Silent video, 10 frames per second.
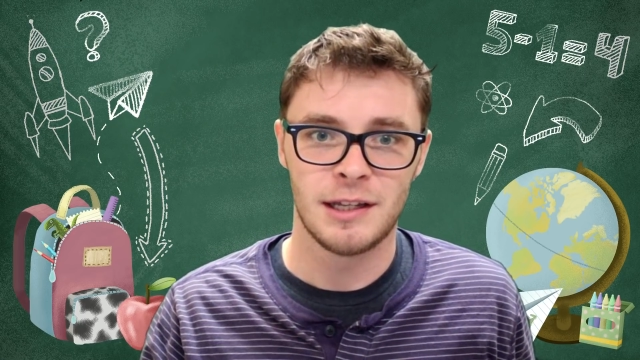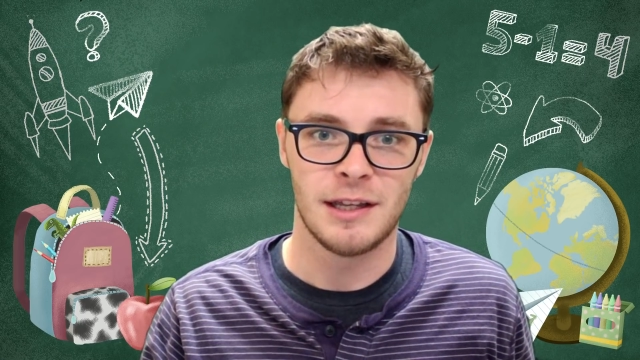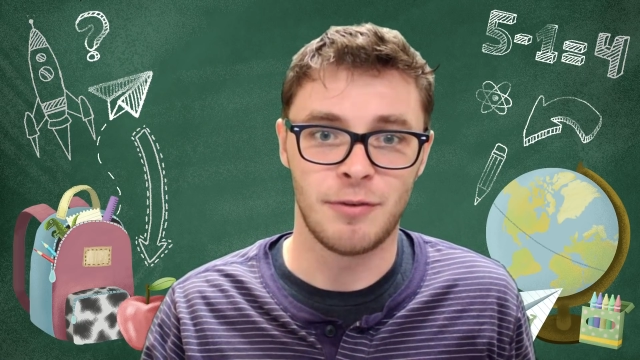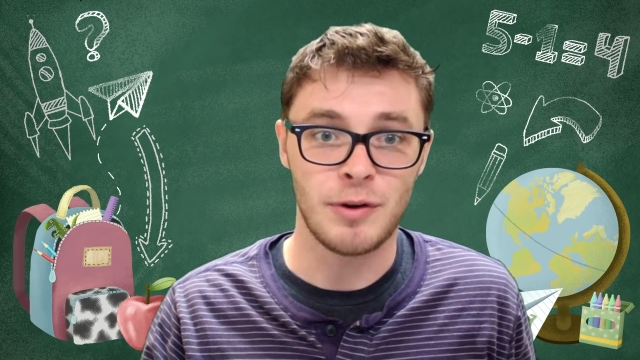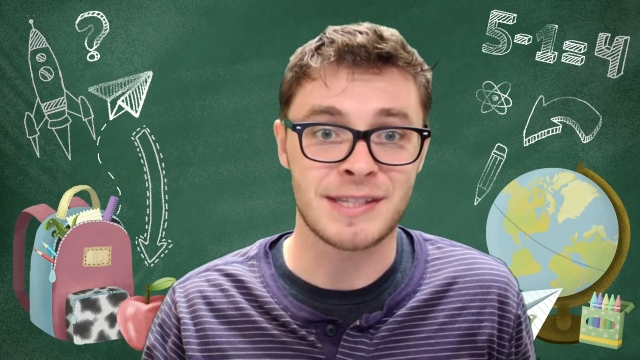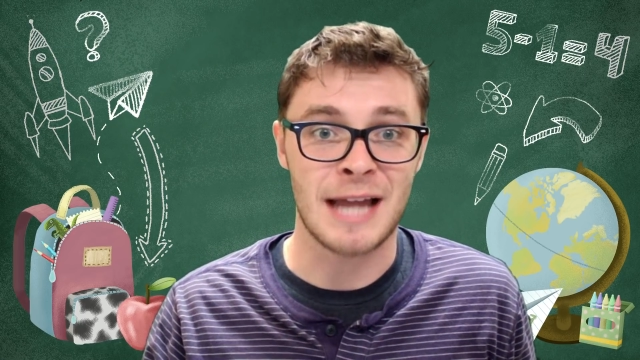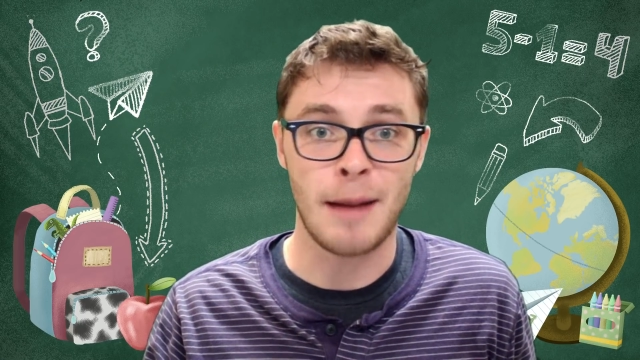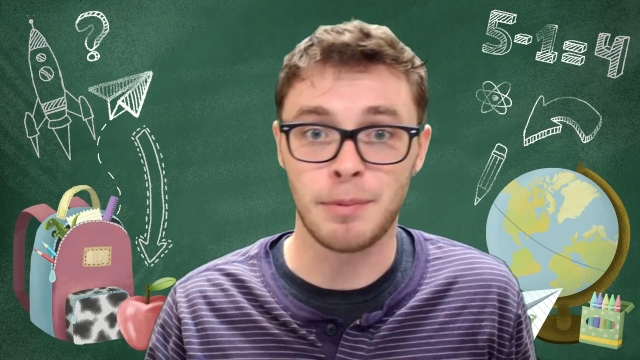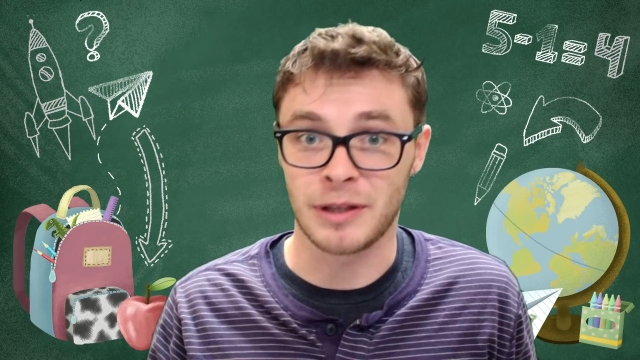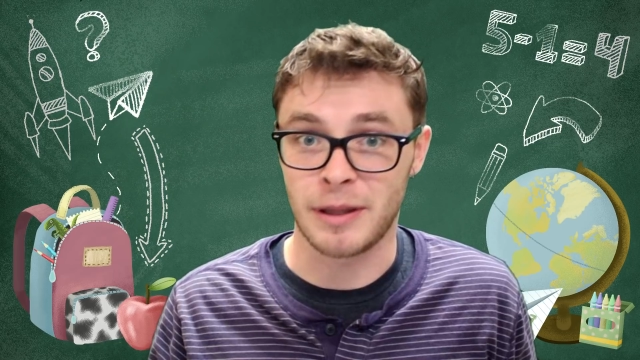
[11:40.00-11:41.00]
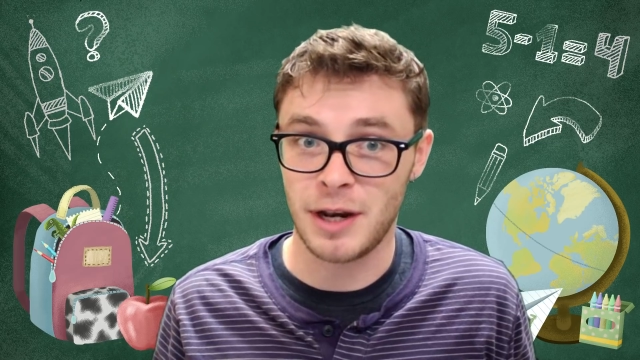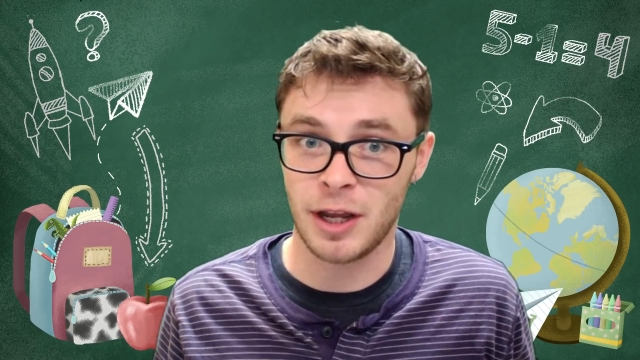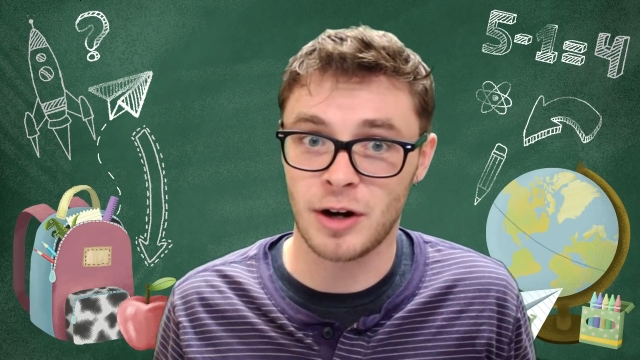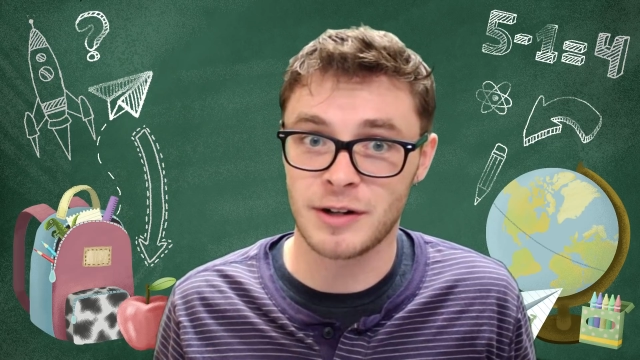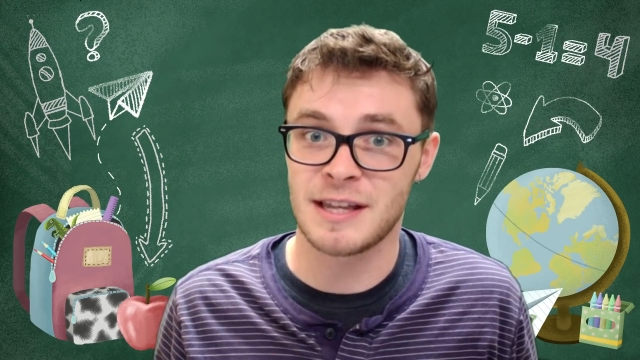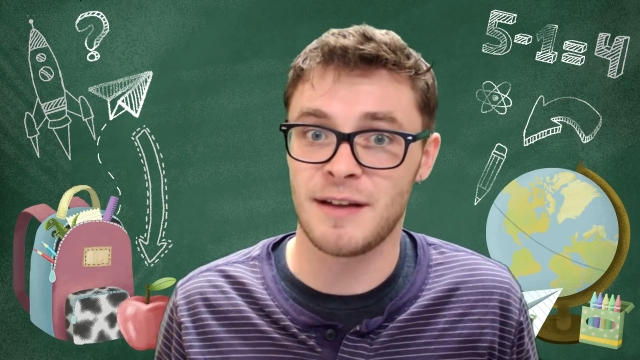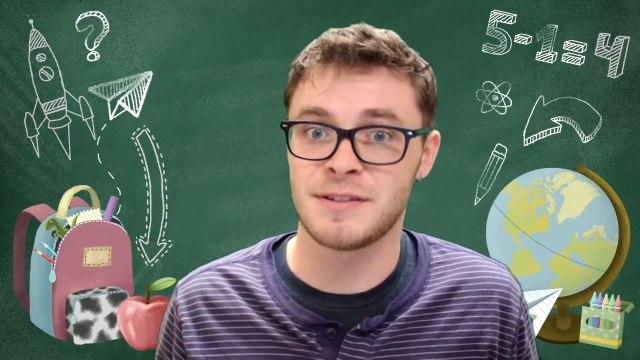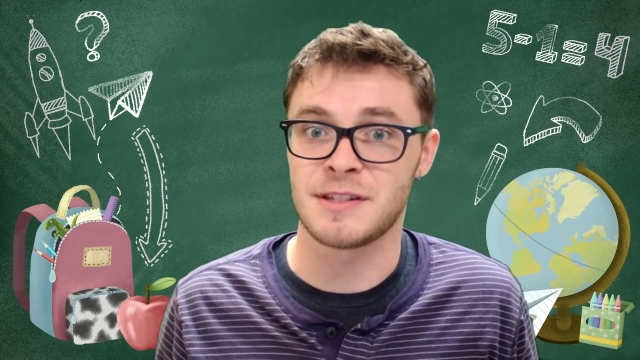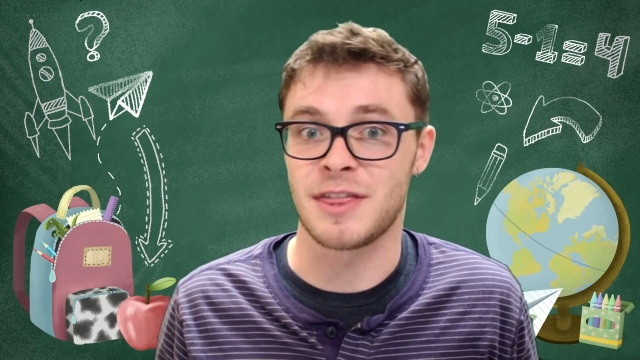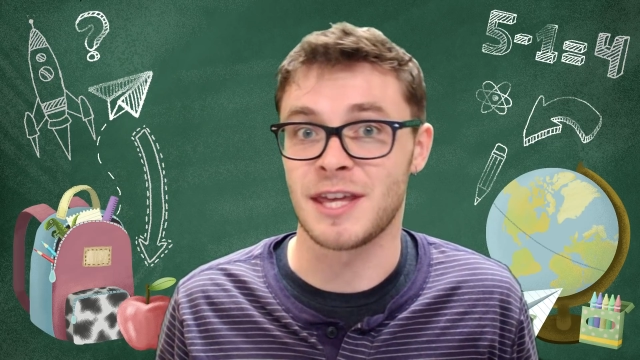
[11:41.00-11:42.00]
If we stop limiting
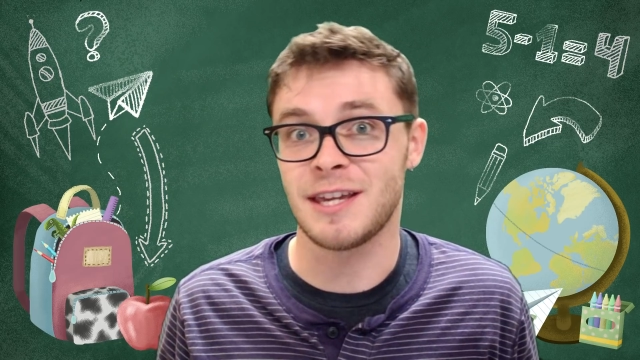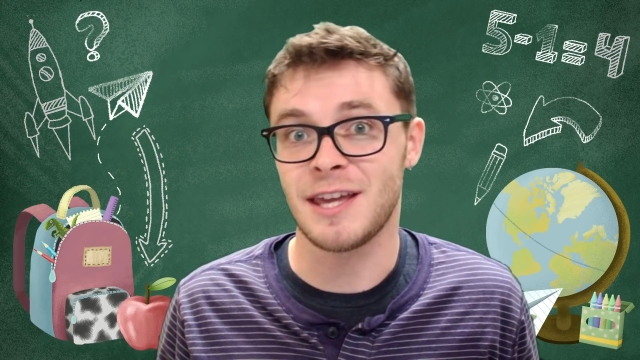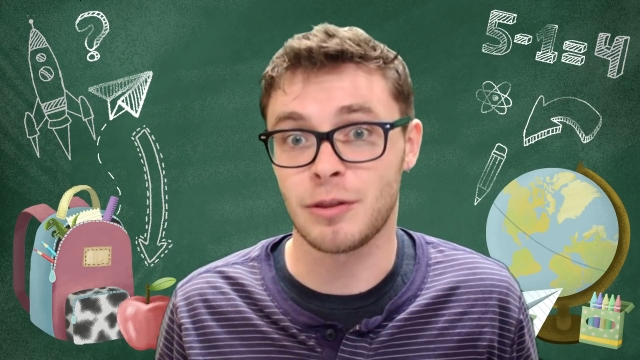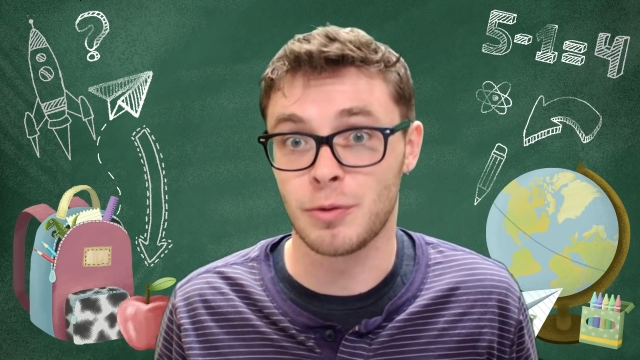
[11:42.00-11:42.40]
ourselves to thinking